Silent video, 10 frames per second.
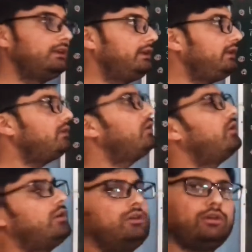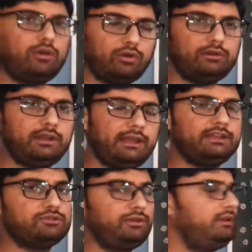in old
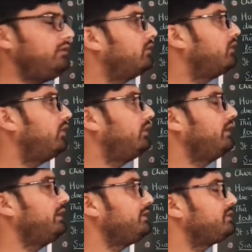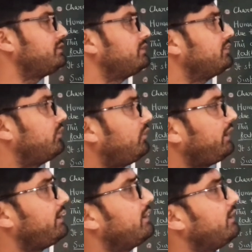age or in older age.
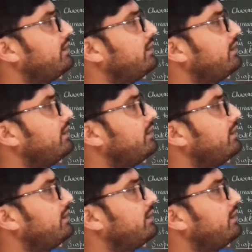Okay,